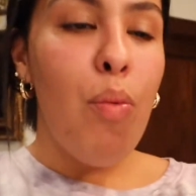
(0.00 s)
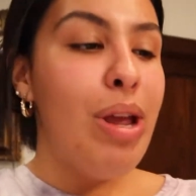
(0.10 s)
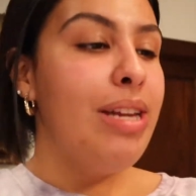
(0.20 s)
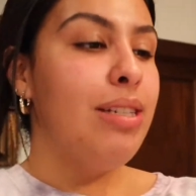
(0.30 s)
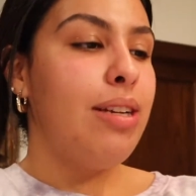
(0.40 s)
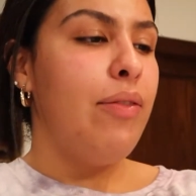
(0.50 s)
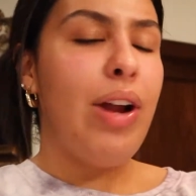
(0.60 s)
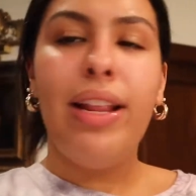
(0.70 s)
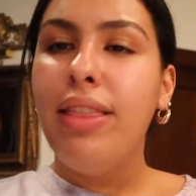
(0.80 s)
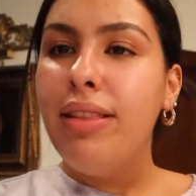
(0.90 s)
we
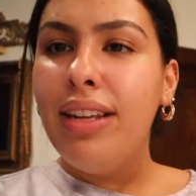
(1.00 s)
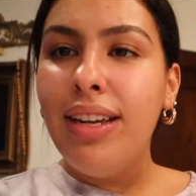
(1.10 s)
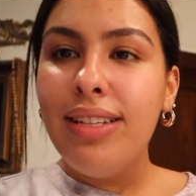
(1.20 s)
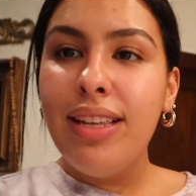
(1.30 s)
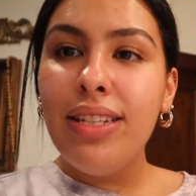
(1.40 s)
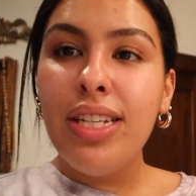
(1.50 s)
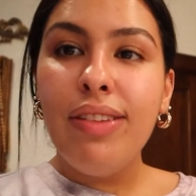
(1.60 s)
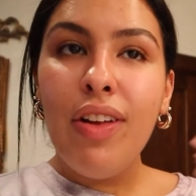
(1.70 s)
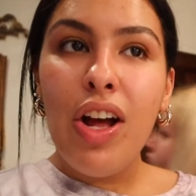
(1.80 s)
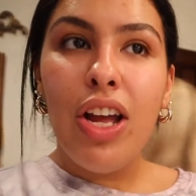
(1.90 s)
discovered, did I say this to
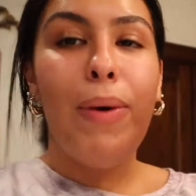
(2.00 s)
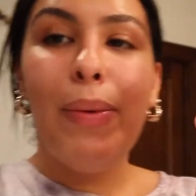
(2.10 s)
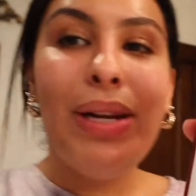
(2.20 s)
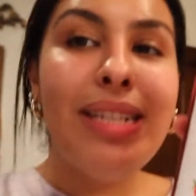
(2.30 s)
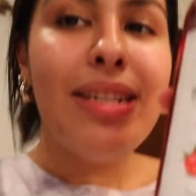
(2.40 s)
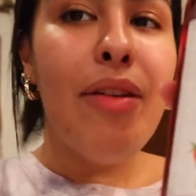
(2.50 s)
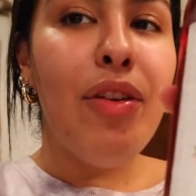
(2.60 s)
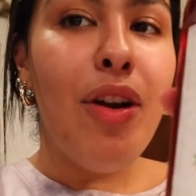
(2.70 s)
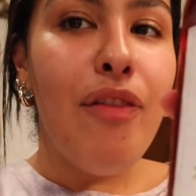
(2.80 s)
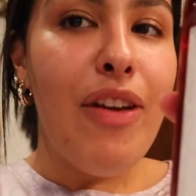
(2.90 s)
the vlog? But we
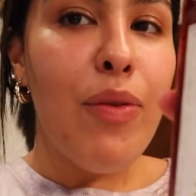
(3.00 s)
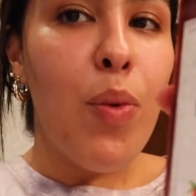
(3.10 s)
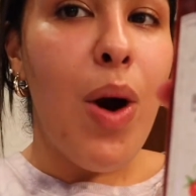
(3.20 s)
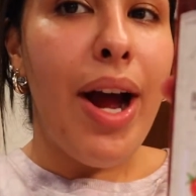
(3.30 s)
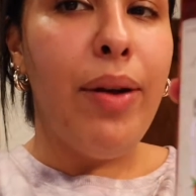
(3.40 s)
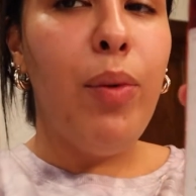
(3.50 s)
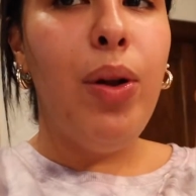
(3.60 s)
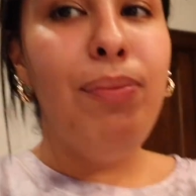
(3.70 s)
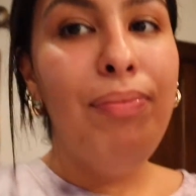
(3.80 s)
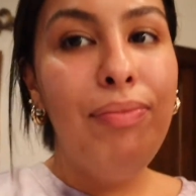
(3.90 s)
discovered our favorite wine.
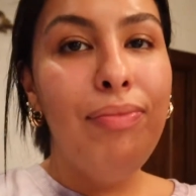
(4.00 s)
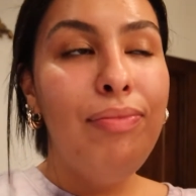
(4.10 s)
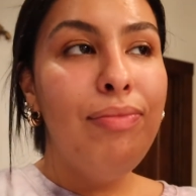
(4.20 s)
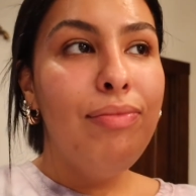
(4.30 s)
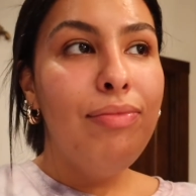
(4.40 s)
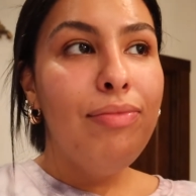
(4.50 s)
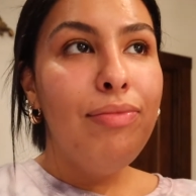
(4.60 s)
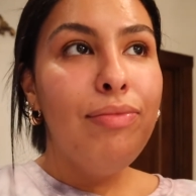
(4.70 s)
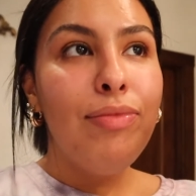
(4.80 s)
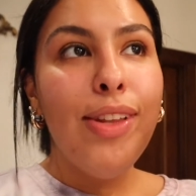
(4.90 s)
Well,
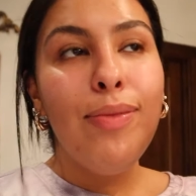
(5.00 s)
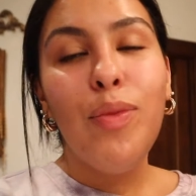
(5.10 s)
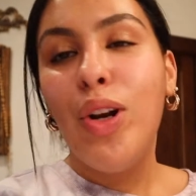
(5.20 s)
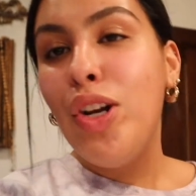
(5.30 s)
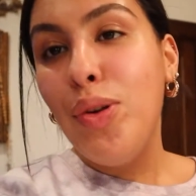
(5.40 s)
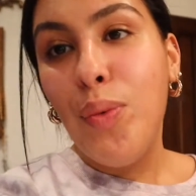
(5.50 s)
we're new to